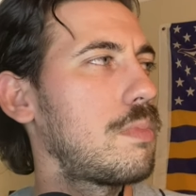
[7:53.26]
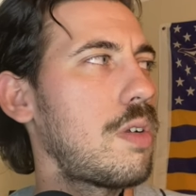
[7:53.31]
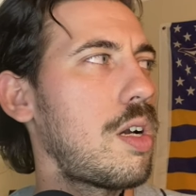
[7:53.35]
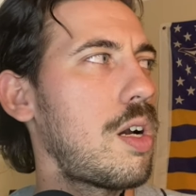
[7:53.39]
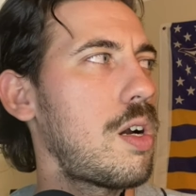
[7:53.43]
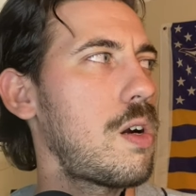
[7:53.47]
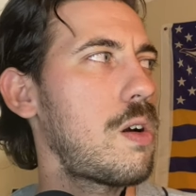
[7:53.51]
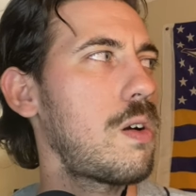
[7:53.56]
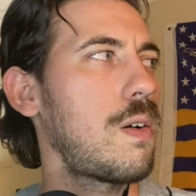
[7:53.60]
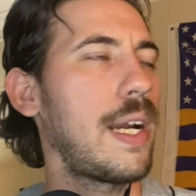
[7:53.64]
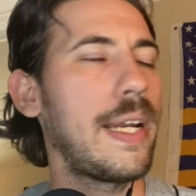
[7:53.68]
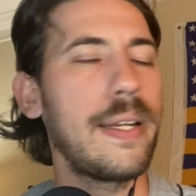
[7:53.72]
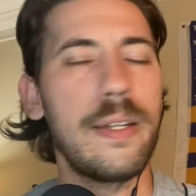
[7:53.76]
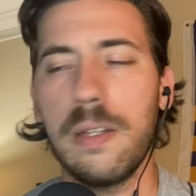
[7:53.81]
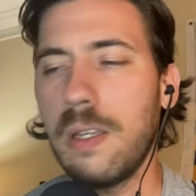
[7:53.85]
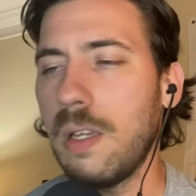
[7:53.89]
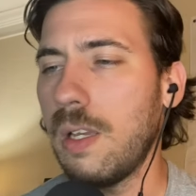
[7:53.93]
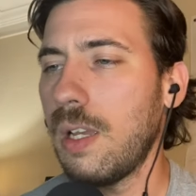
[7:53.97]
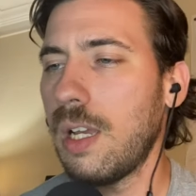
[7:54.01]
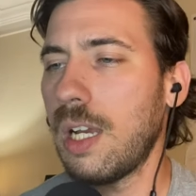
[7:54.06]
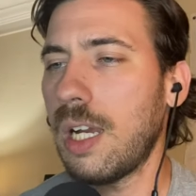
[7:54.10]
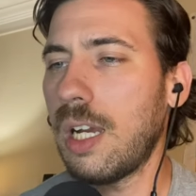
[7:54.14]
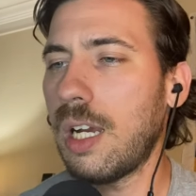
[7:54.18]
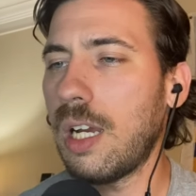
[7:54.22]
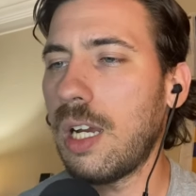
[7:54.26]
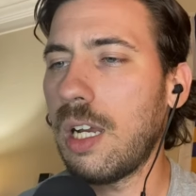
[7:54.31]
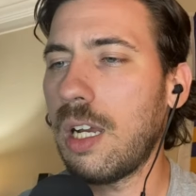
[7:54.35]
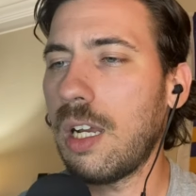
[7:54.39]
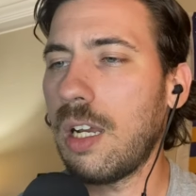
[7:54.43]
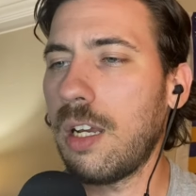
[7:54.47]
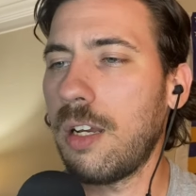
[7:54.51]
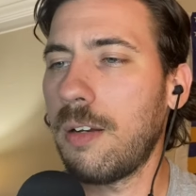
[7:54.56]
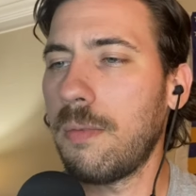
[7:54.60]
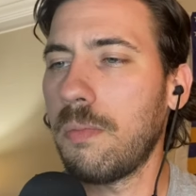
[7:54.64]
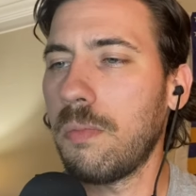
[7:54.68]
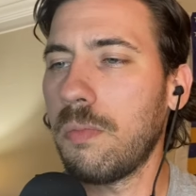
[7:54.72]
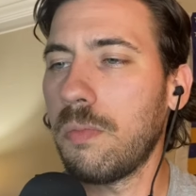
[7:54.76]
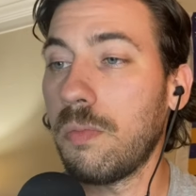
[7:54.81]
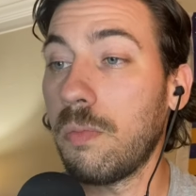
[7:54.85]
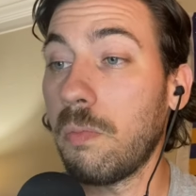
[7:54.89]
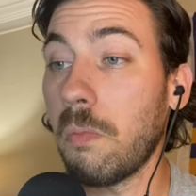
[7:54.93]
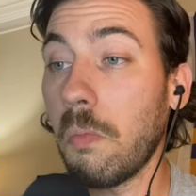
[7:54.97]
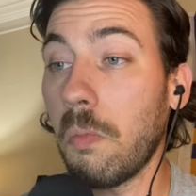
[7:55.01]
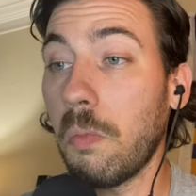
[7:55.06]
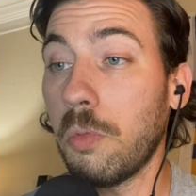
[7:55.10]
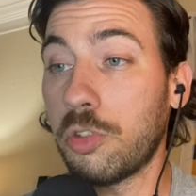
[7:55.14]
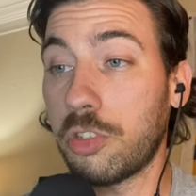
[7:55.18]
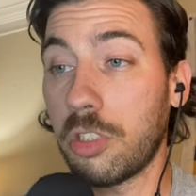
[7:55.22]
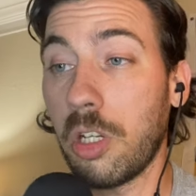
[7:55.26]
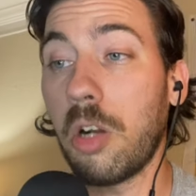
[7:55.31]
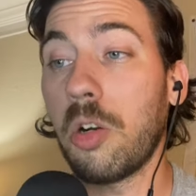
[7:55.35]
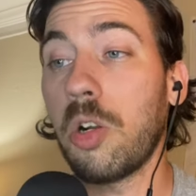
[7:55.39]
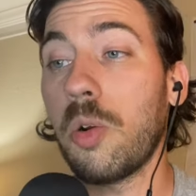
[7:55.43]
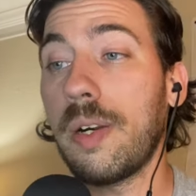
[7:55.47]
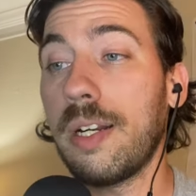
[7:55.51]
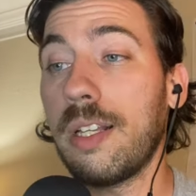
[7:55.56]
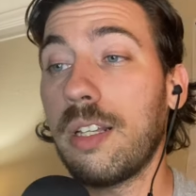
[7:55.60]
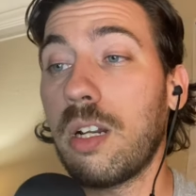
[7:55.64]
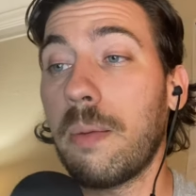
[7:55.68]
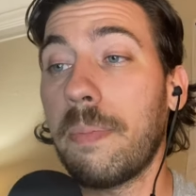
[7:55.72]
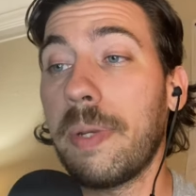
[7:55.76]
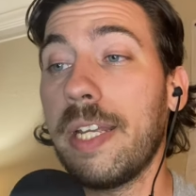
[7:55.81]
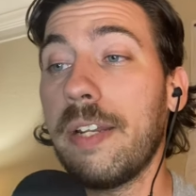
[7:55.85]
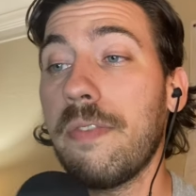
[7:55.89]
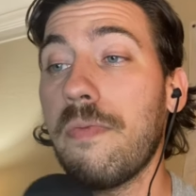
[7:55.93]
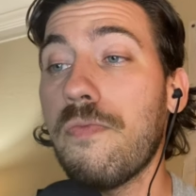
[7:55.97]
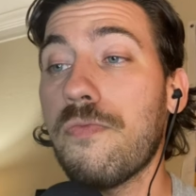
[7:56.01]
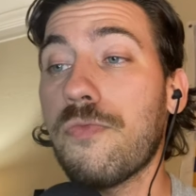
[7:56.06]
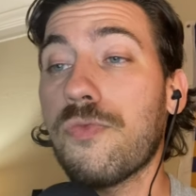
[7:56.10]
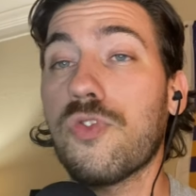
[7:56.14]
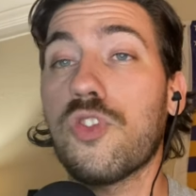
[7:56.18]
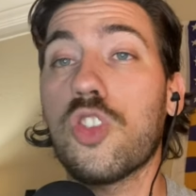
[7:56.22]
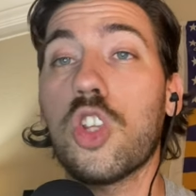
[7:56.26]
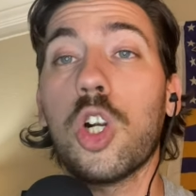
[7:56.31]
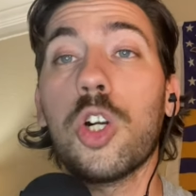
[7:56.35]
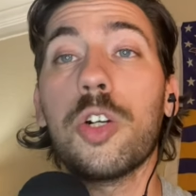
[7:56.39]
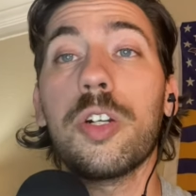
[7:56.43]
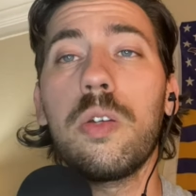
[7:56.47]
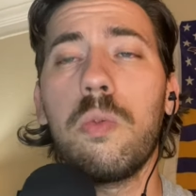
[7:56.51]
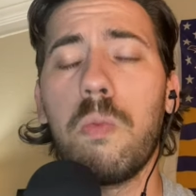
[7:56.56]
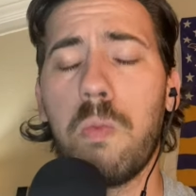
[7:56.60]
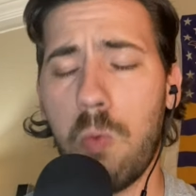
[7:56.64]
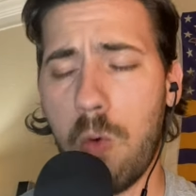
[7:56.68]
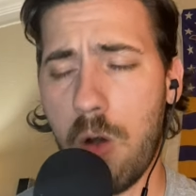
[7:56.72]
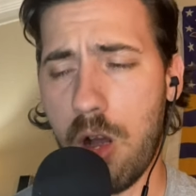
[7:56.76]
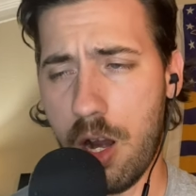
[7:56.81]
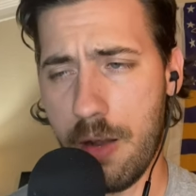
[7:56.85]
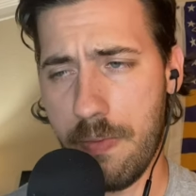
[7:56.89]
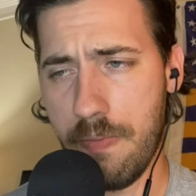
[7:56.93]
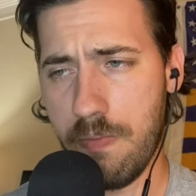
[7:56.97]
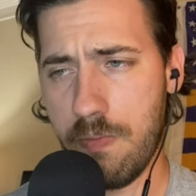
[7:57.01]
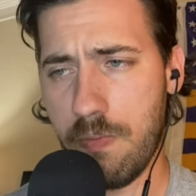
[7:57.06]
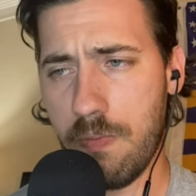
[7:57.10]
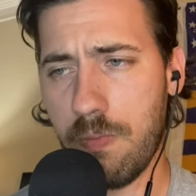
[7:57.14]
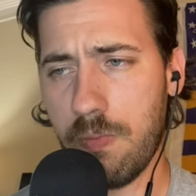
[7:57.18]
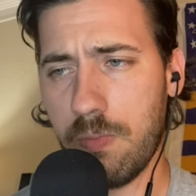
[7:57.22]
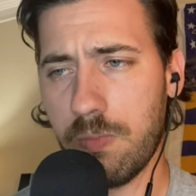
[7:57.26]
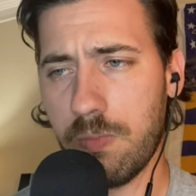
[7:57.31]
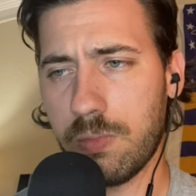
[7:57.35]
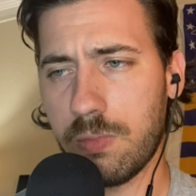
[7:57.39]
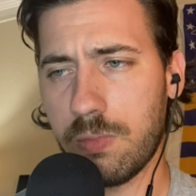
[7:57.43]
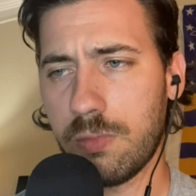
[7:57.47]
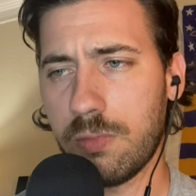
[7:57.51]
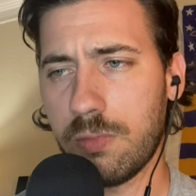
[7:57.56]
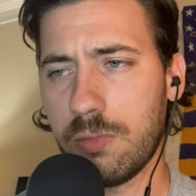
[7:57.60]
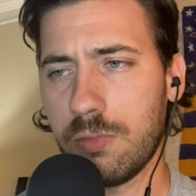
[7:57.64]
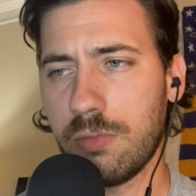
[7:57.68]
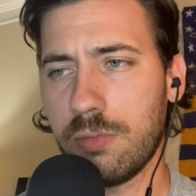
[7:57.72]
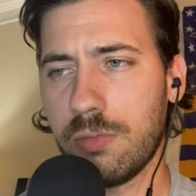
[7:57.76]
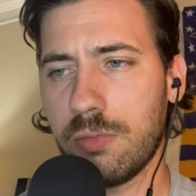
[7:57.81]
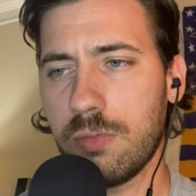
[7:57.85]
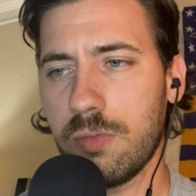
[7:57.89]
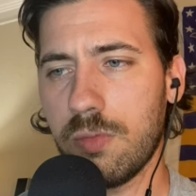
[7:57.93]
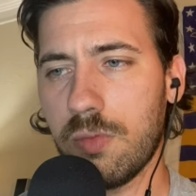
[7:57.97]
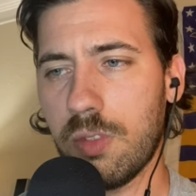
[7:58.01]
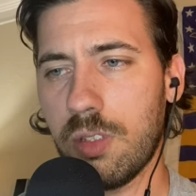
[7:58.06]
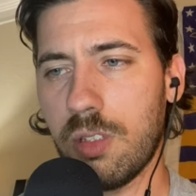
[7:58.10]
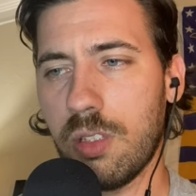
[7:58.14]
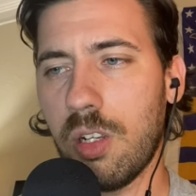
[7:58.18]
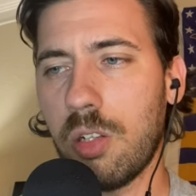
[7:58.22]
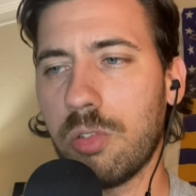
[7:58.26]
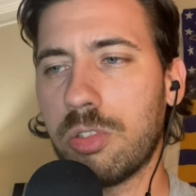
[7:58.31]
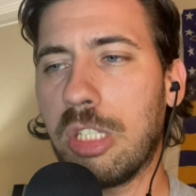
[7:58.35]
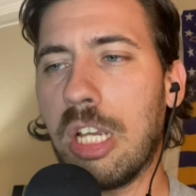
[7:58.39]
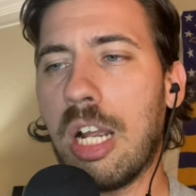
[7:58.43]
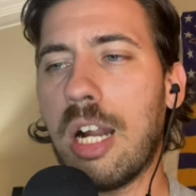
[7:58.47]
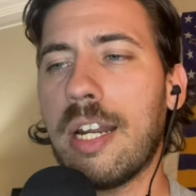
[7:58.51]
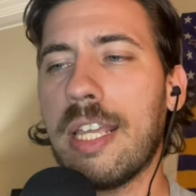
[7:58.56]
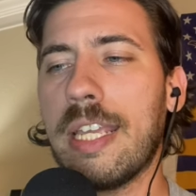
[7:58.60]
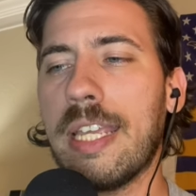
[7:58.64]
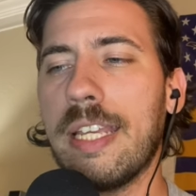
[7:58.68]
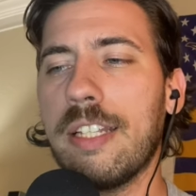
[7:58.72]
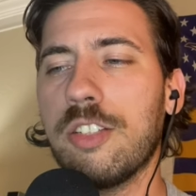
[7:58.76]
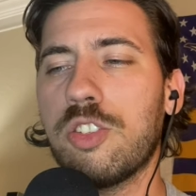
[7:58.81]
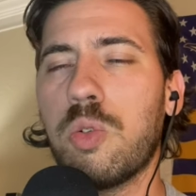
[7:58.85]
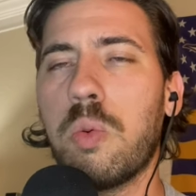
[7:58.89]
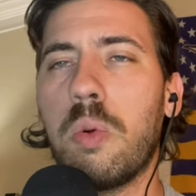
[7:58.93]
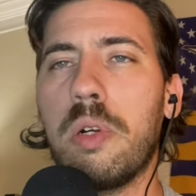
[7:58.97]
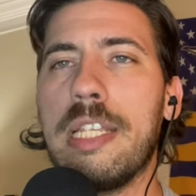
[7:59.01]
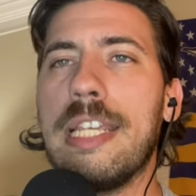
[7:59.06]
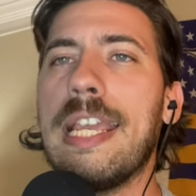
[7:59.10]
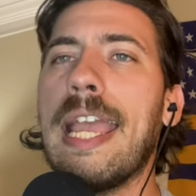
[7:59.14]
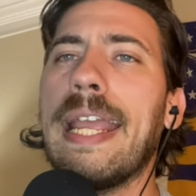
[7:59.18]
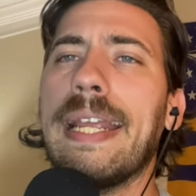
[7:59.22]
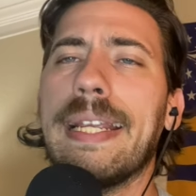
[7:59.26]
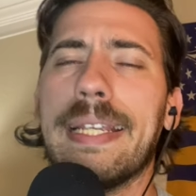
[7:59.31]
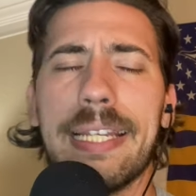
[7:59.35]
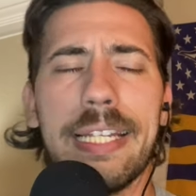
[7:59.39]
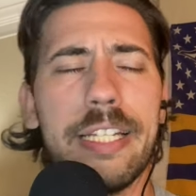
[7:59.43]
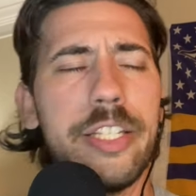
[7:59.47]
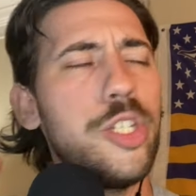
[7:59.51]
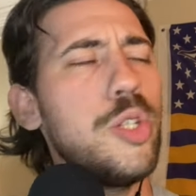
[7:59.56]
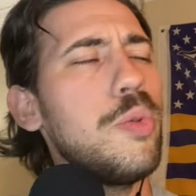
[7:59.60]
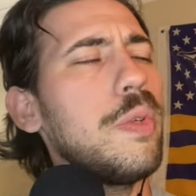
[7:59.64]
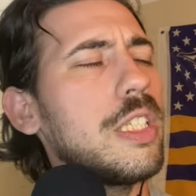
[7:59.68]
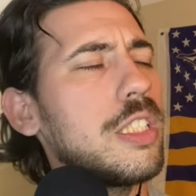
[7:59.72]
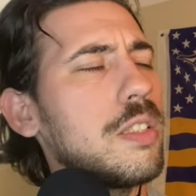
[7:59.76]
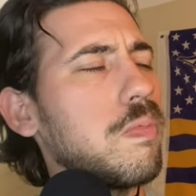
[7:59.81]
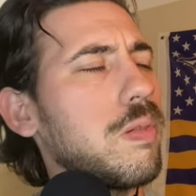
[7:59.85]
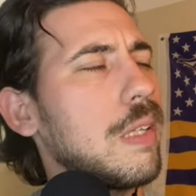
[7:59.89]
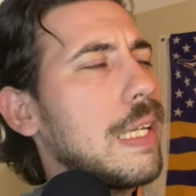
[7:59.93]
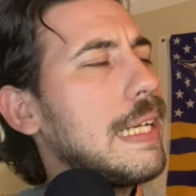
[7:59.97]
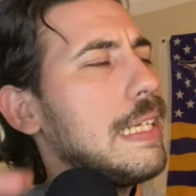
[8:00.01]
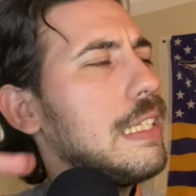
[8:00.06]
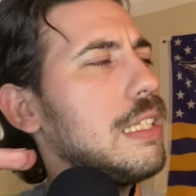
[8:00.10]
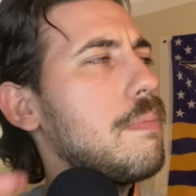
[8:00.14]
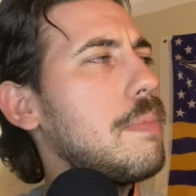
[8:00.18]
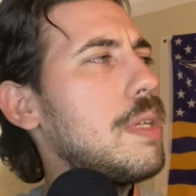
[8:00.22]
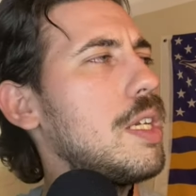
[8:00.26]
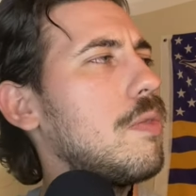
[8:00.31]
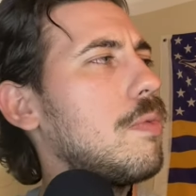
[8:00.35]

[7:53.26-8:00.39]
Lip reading: All right. Soto ended up hitting 31. Ohtani hit 28. Can you explain to me